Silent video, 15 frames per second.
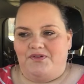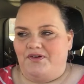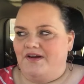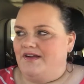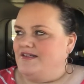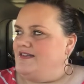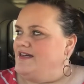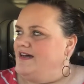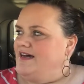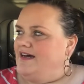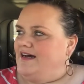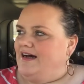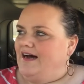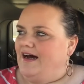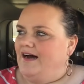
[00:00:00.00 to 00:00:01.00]
for it.
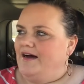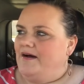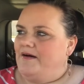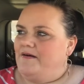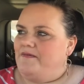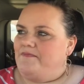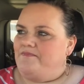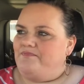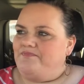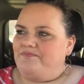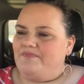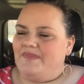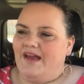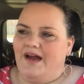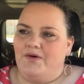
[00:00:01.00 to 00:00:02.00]
Um,
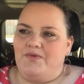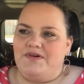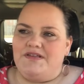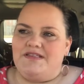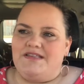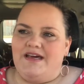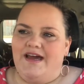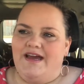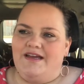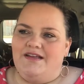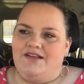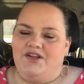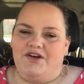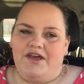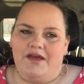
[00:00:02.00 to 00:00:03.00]
I will say,
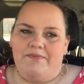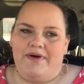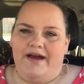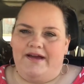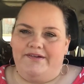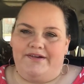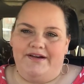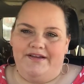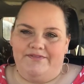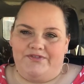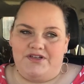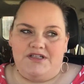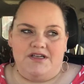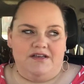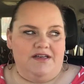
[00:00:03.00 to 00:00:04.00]
looking back at our
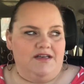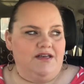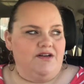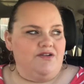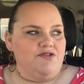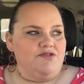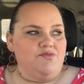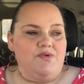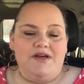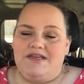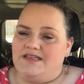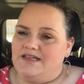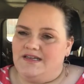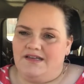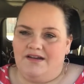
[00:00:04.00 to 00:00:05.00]
infertility years, we
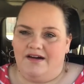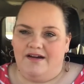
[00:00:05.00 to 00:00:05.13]
did